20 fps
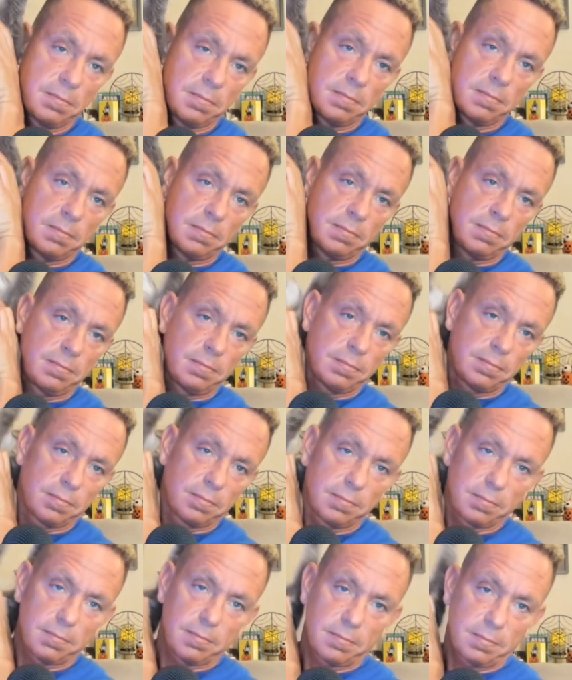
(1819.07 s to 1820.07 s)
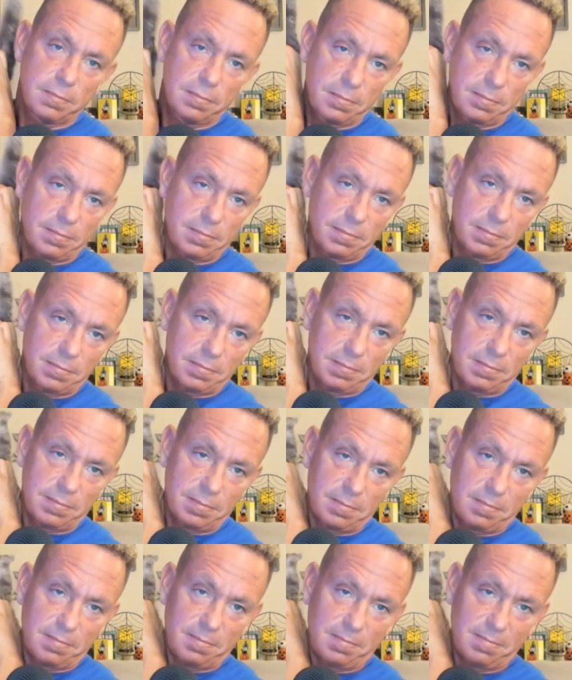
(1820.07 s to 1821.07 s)

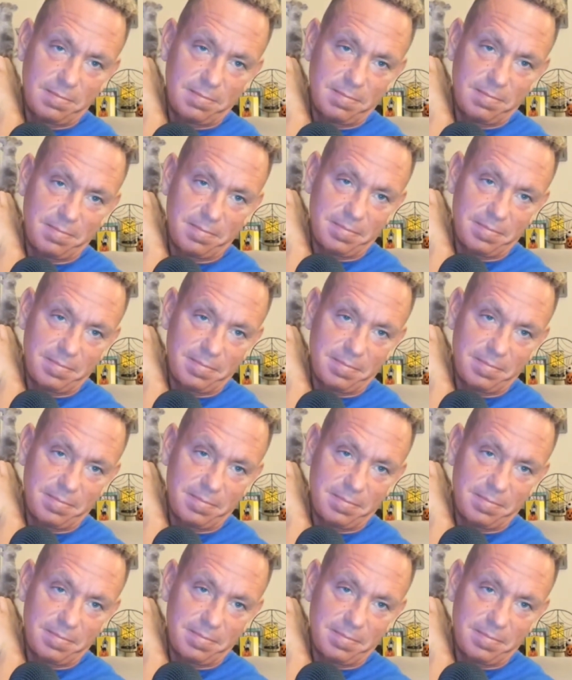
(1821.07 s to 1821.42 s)
Nobody speaks.